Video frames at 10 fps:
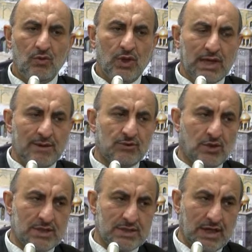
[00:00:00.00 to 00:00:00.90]
We come
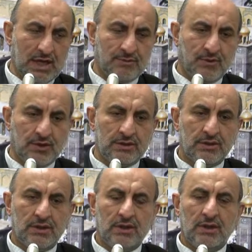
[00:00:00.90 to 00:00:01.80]
to the second
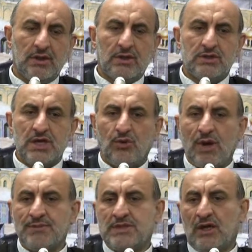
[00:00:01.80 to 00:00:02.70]
point. Say,
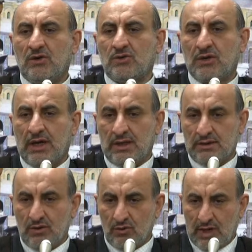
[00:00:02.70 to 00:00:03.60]
wamsahu,
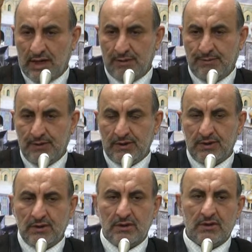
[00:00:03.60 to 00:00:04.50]
and wipe
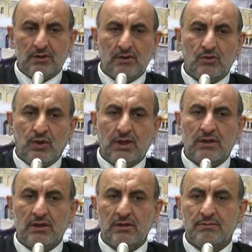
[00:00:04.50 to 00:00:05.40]

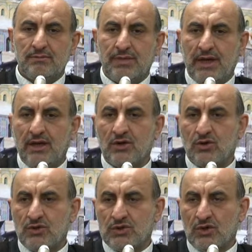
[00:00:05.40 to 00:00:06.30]
with bare
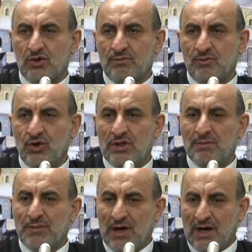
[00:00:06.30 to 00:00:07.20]
usukum,
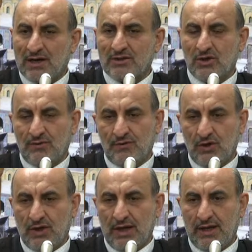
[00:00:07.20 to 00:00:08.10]
with part of
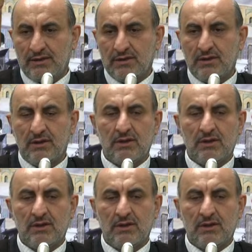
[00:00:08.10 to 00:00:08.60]
your head.